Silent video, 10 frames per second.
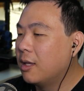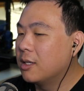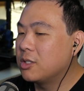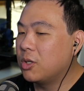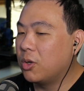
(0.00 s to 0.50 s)

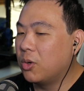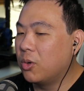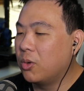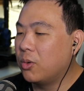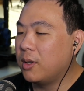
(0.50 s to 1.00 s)

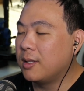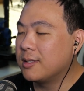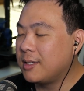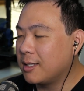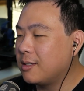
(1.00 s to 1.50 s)
So
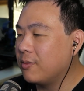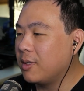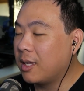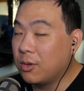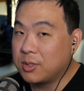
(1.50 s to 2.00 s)

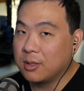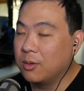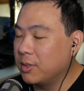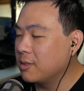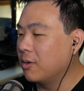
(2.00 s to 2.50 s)
instinctively, I know it's a little
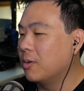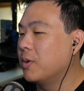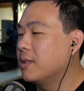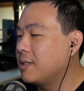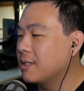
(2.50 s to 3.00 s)
bit slower,
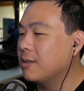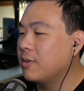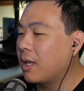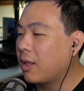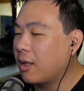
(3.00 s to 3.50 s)
but
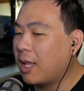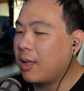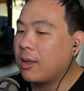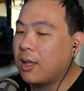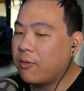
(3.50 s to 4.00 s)
instinctively I
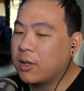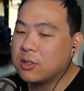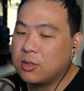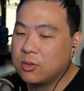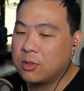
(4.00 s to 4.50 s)
hey, if I
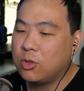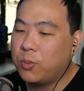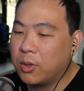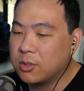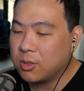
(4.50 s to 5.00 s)
just use a
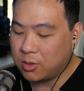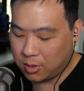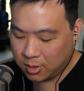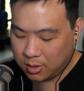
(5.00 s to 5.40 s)
2-point circle,